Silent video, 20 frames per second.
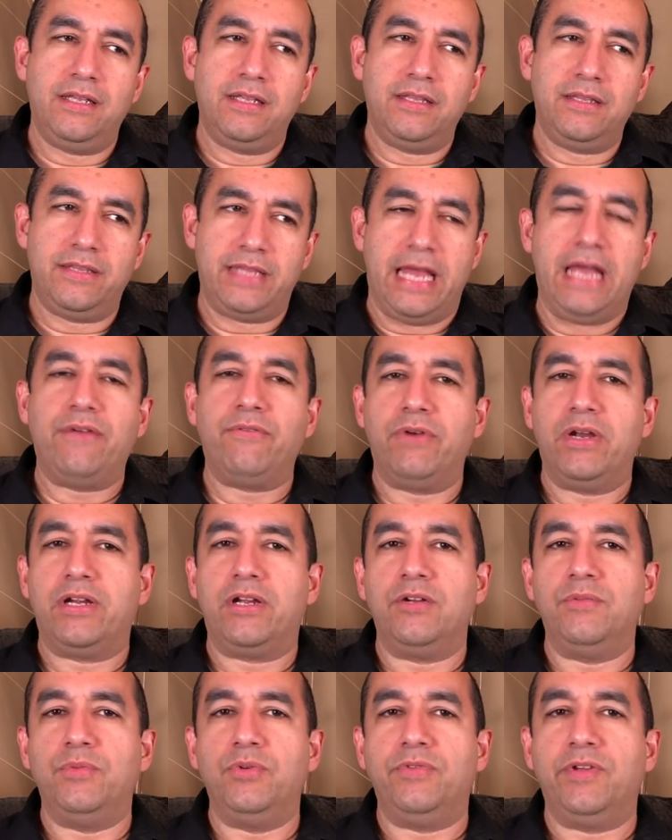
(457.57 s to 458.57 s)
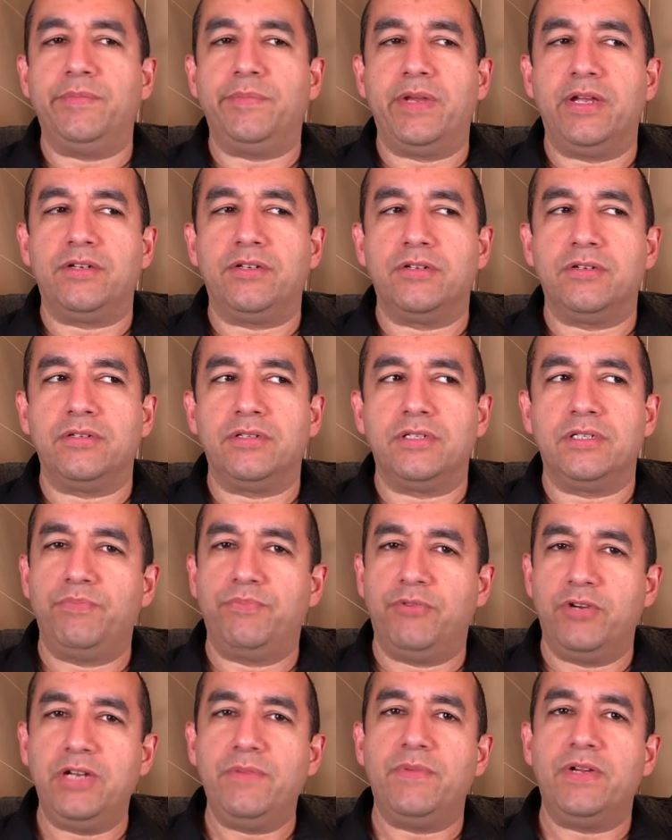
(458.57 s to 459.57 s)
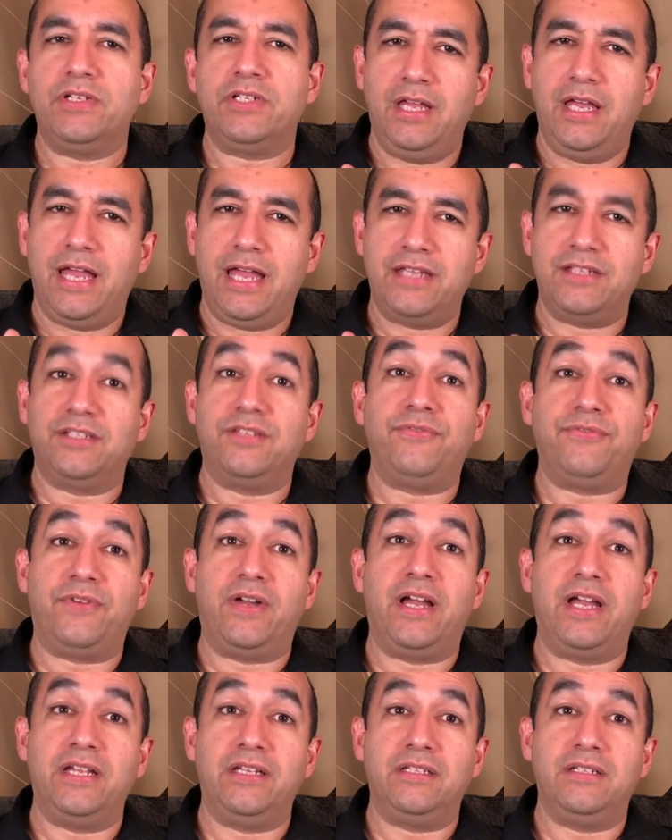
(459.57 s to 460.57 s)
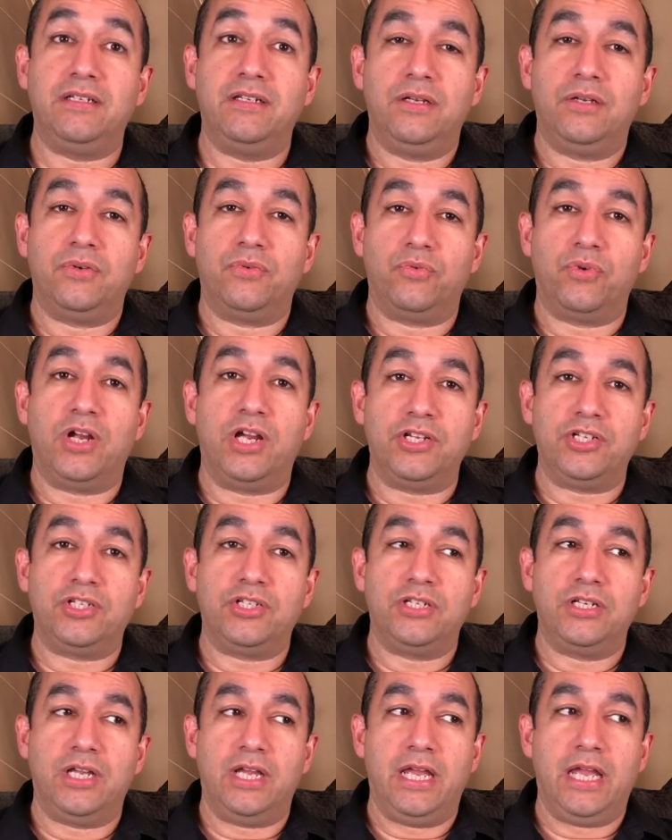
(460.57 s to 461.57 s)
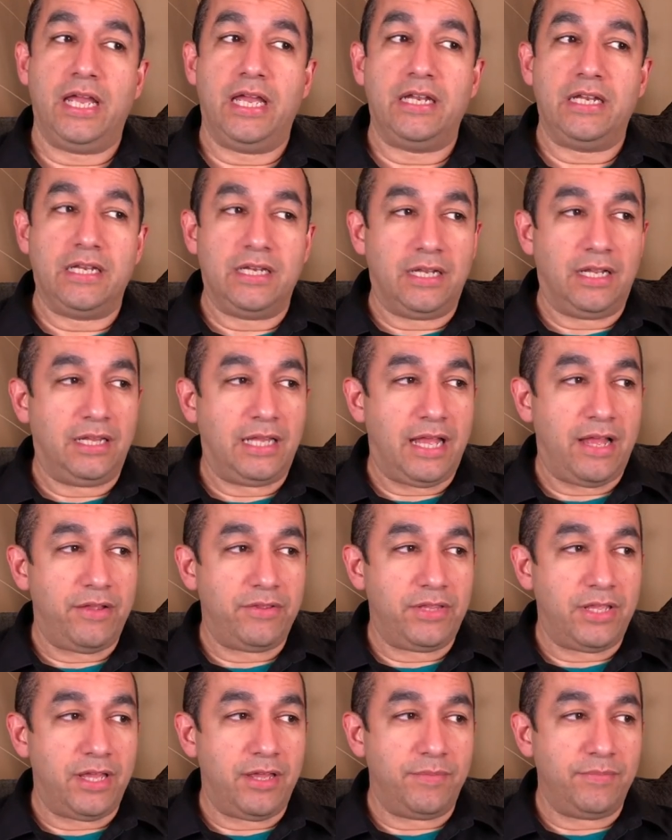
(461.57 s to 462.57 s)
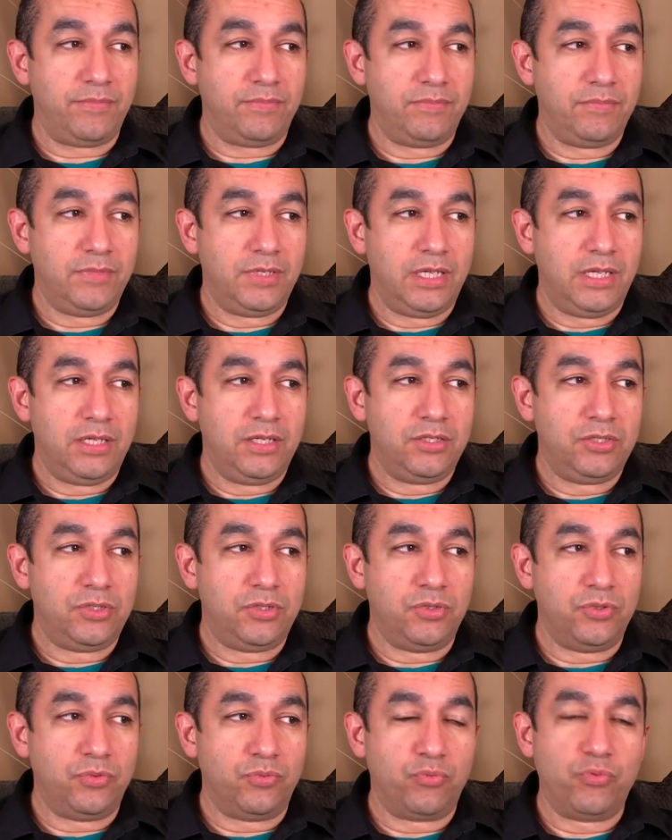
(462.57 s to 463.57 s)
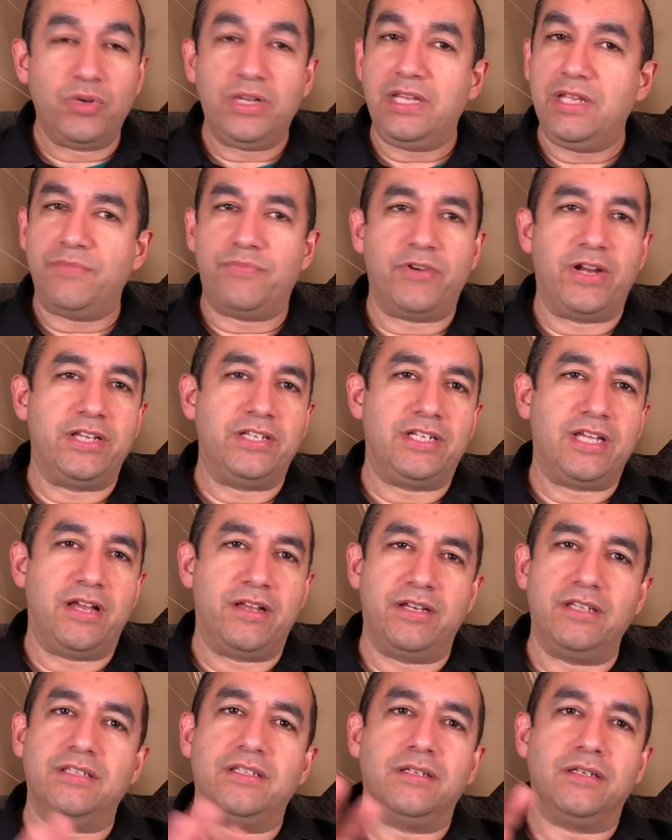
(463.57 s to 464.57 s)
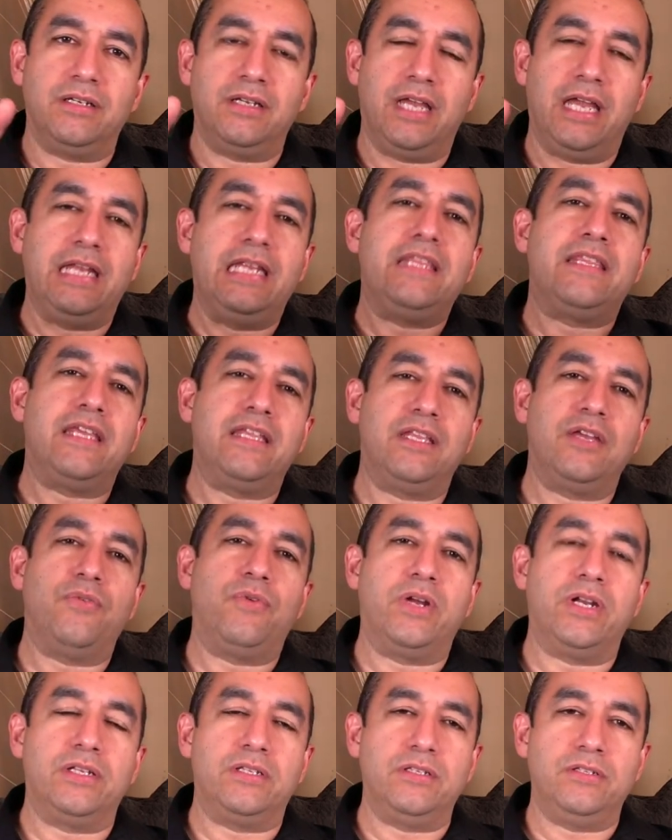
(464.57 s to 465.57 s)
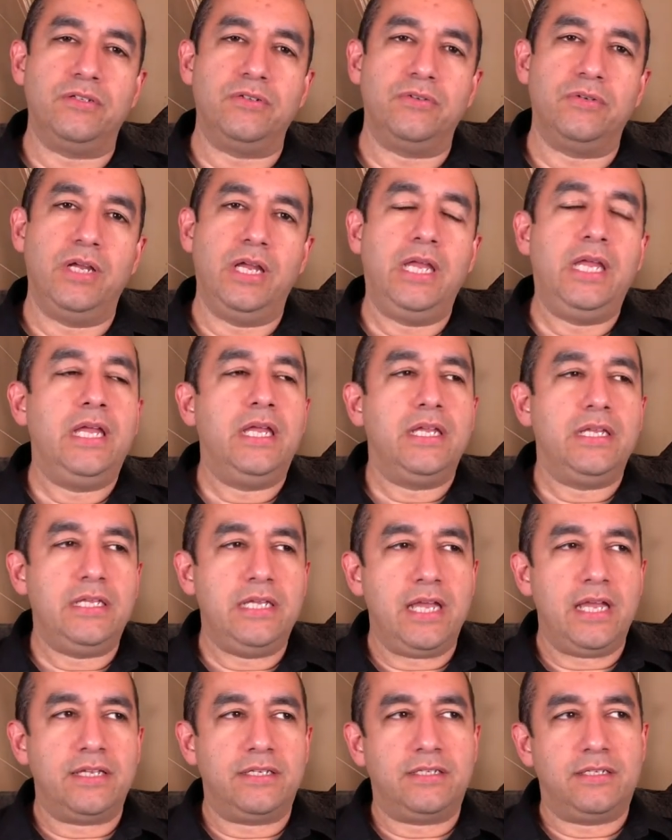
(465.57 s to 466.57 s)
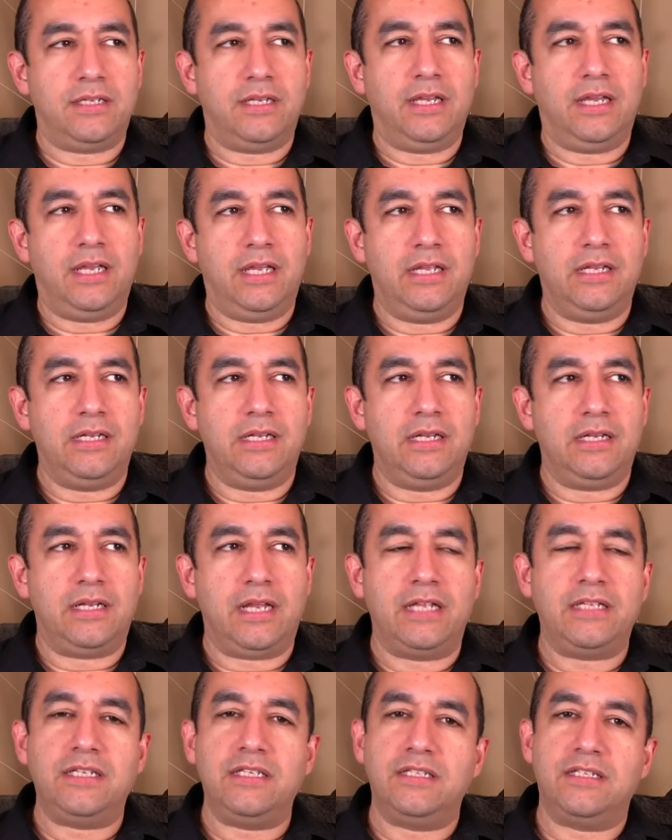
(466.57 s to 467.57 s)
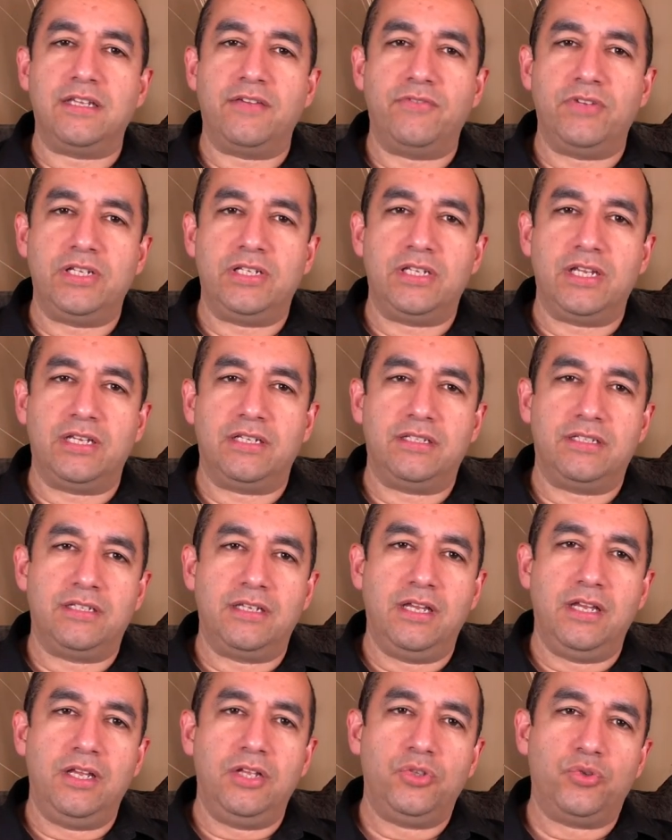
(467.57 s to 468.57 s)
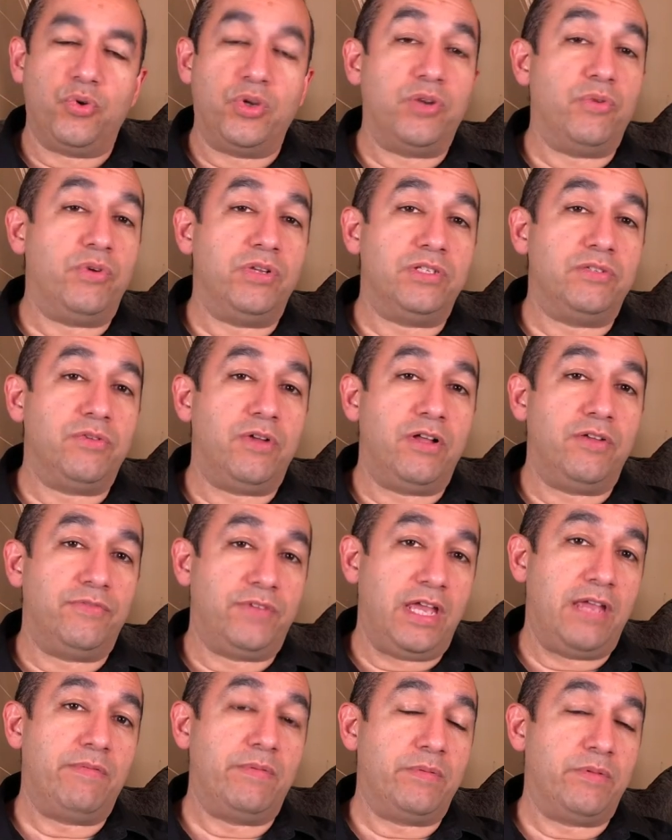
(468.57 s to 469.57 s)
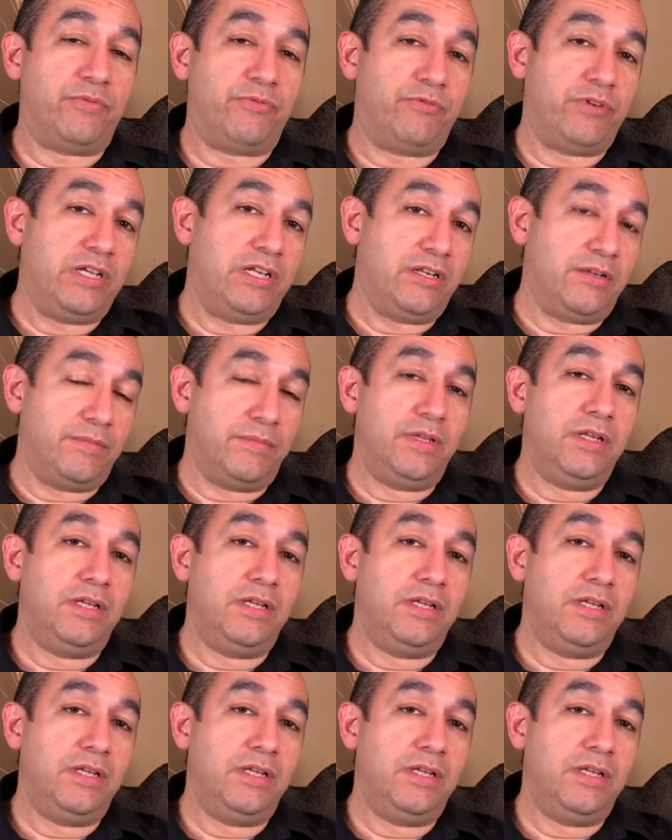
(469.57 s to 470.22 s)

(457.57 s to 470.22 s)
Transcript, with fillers: that record, Moving Pictures, pretty much has defined Rush and allowed them to really branch out into anything they wanted to do. Yes, in 1976, 2112 gave them the freedom